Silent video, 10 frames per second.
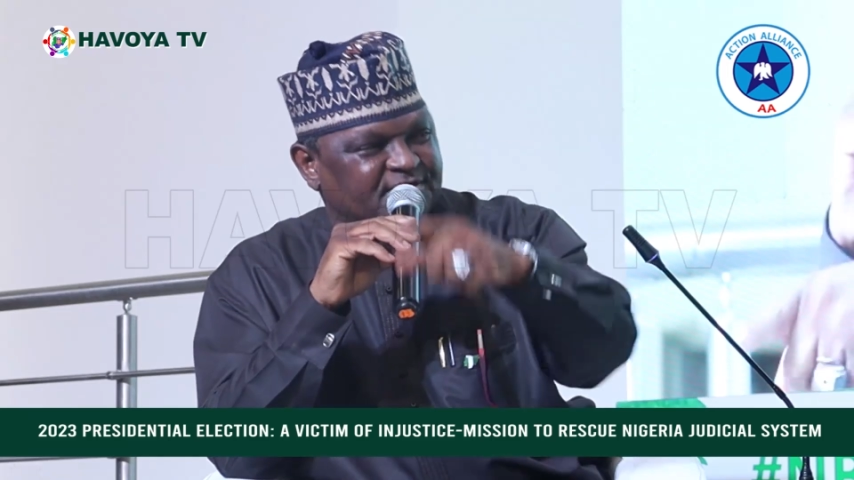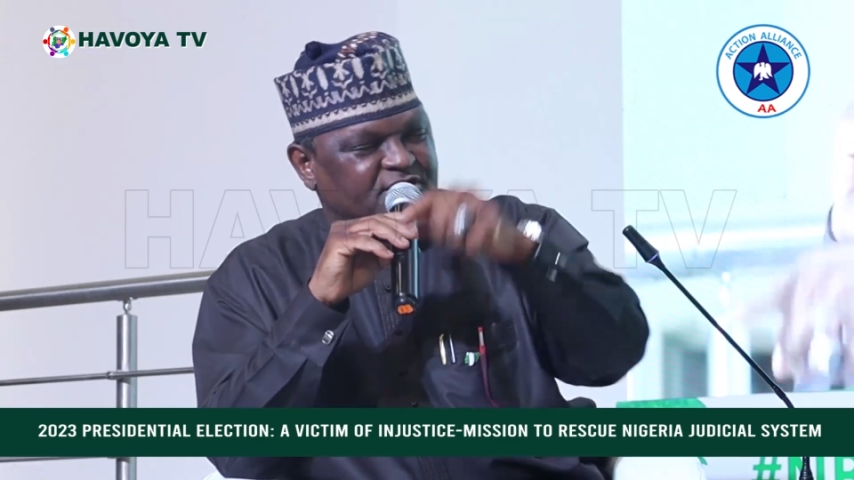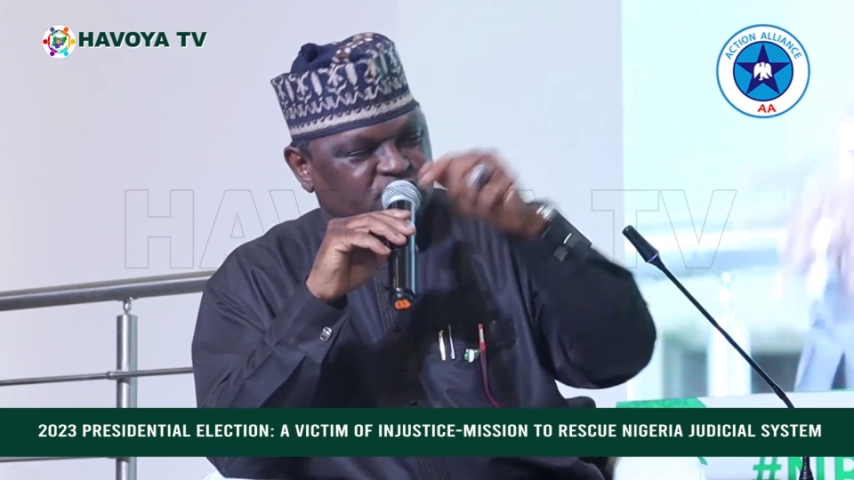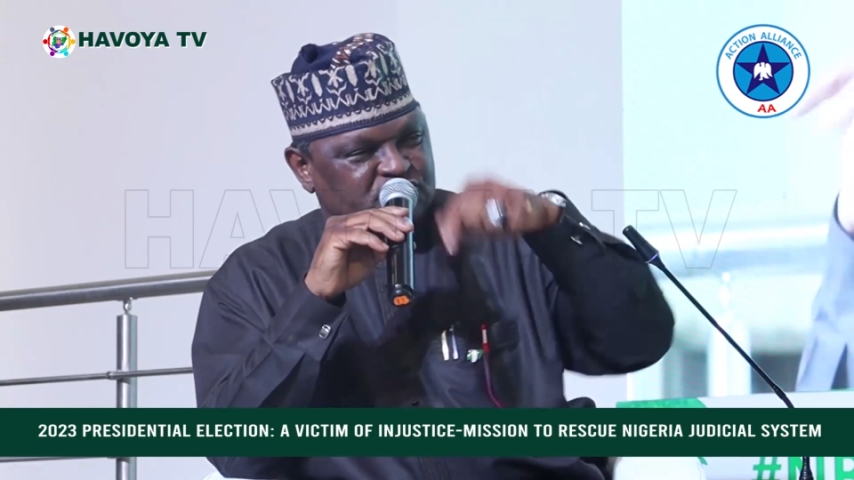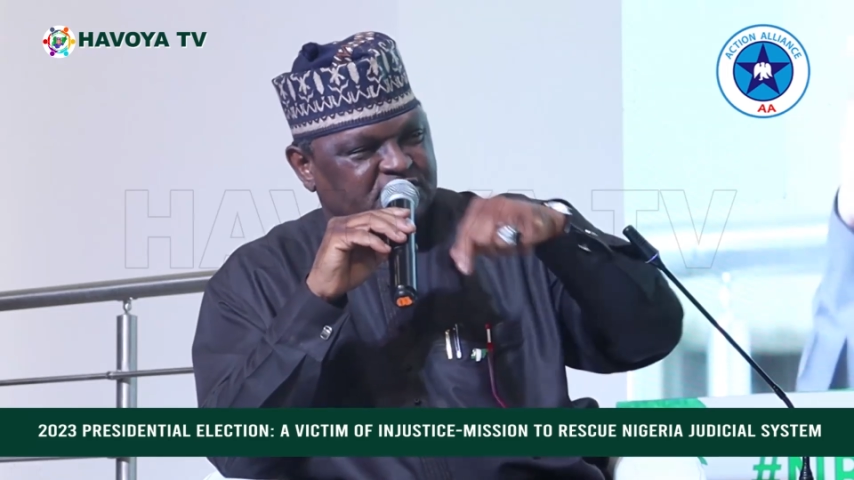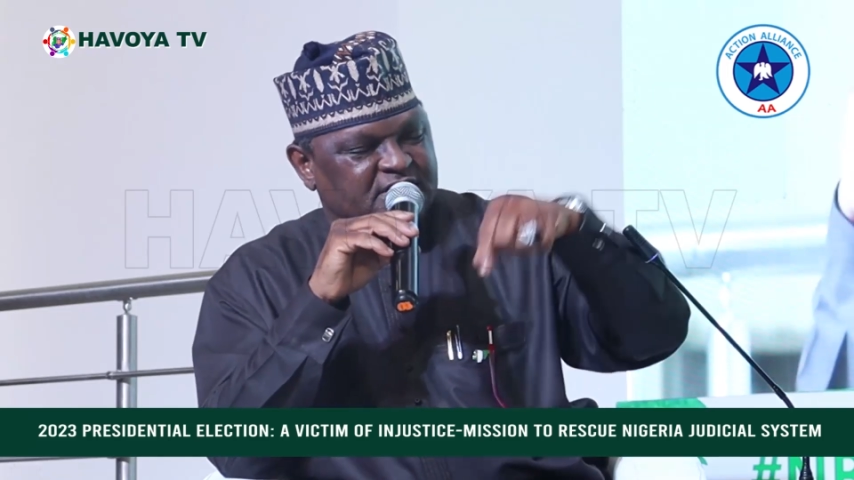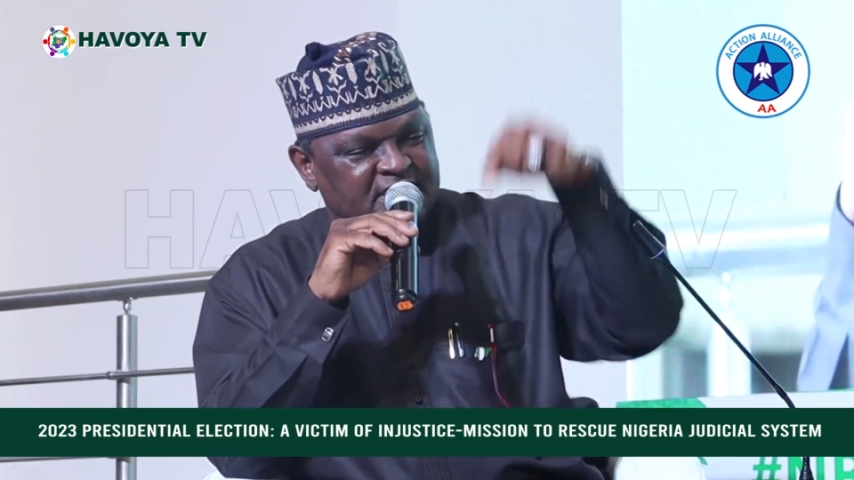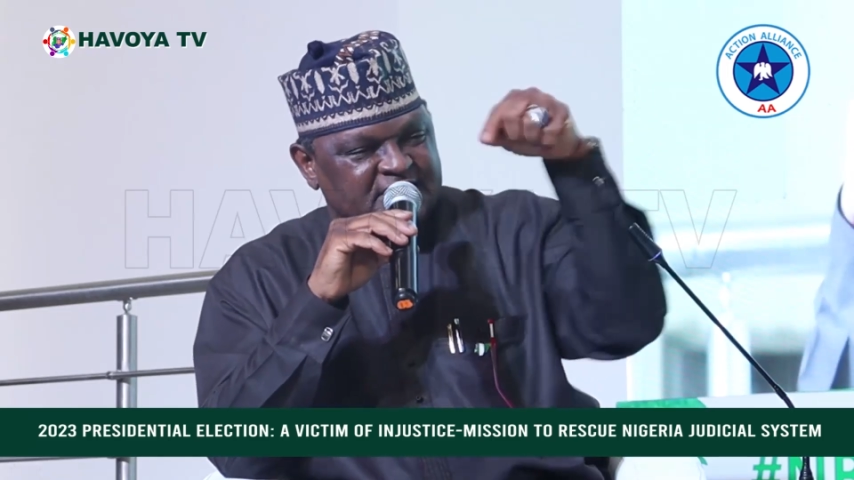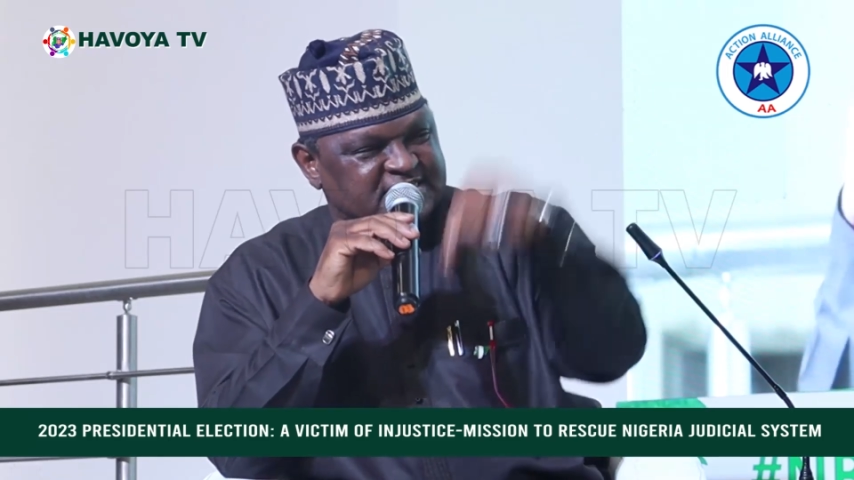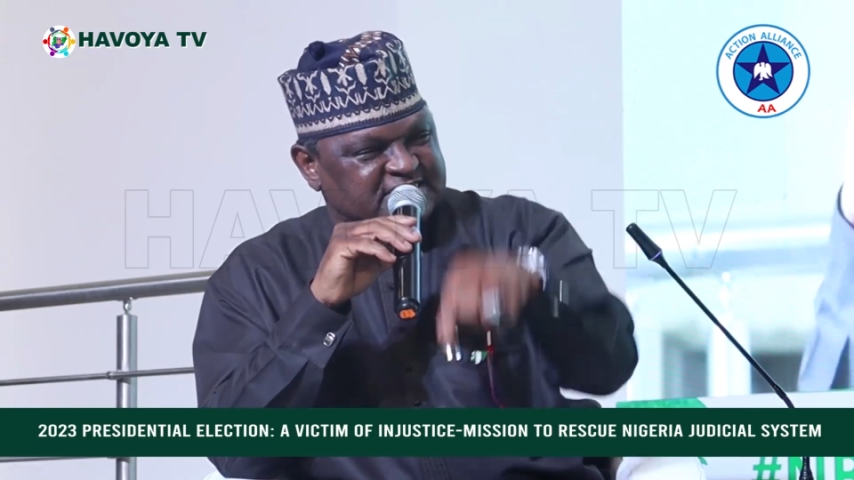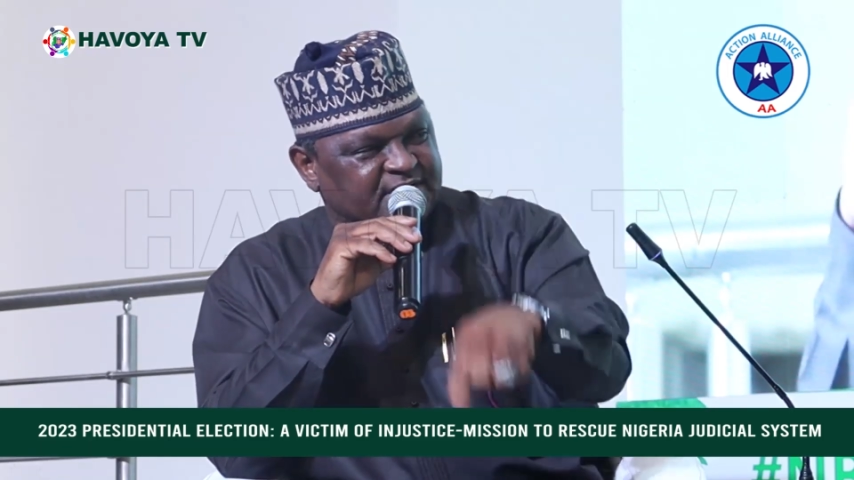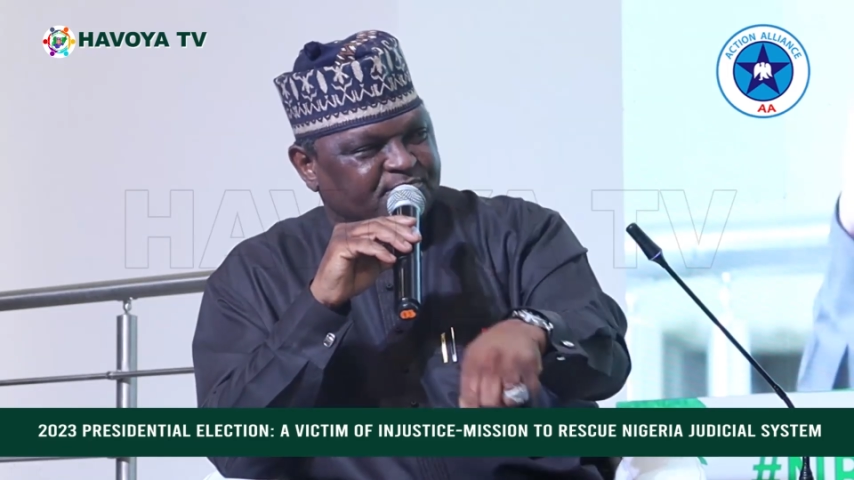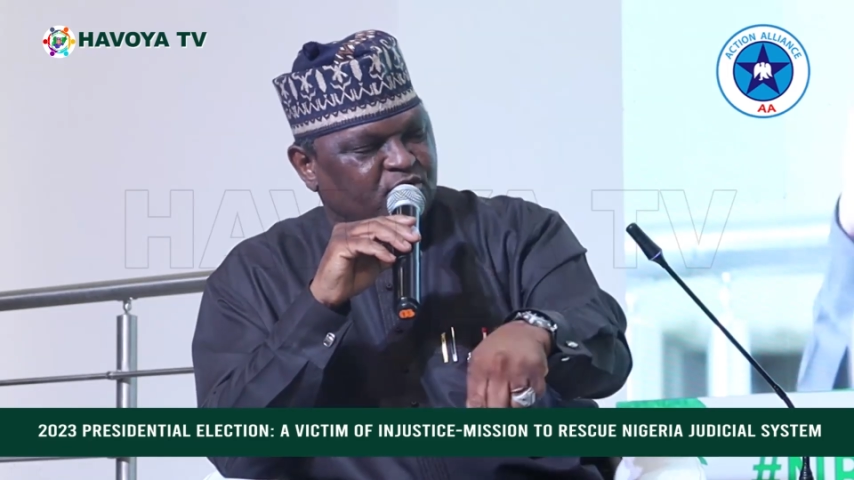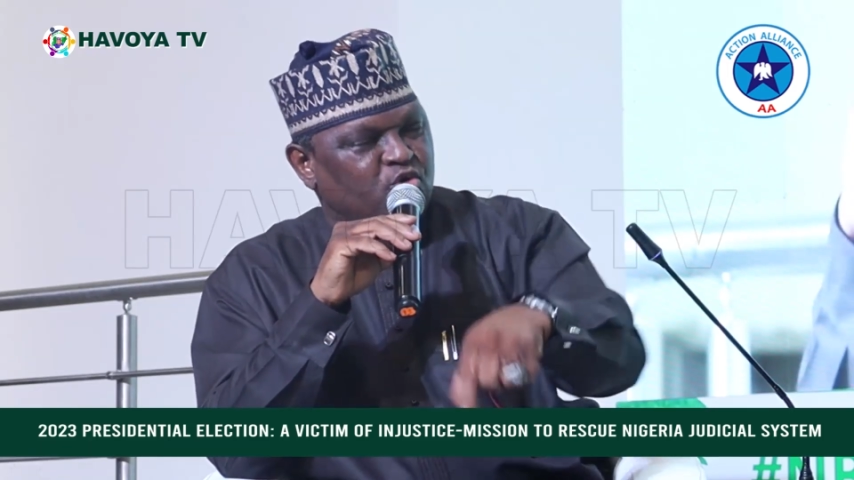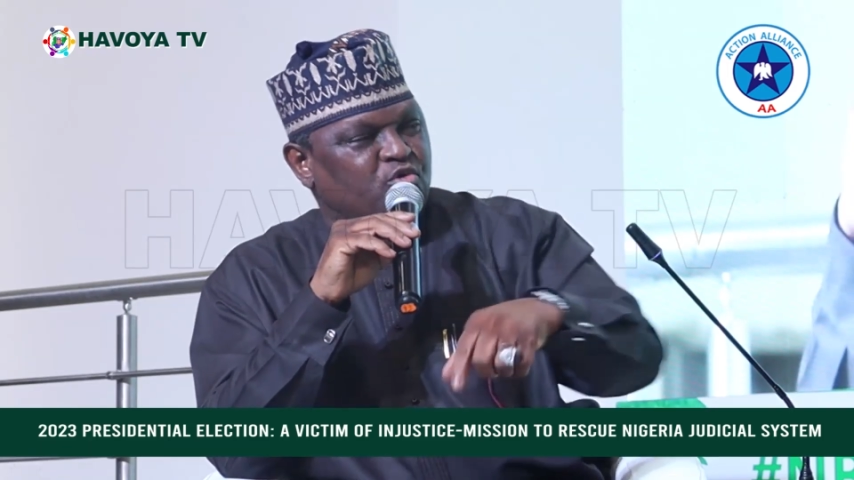using the
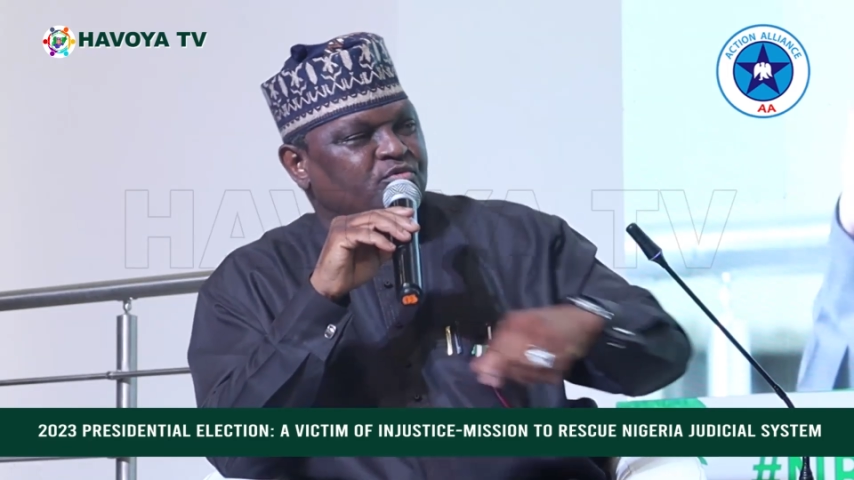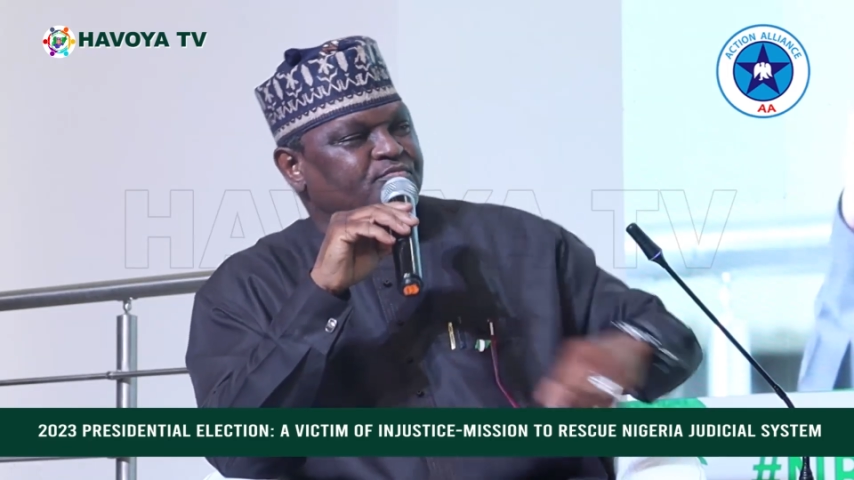same law.